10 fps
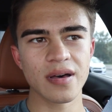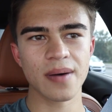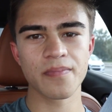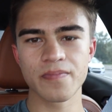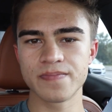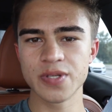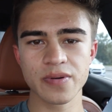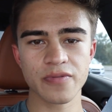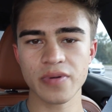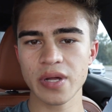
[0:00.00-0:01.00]
I'm
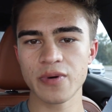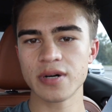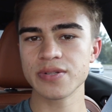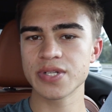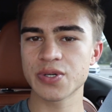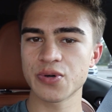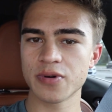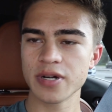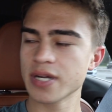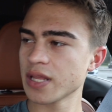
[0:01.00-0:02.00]
doing really well in
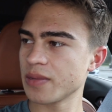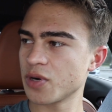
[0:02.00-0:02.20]
schoolwork at the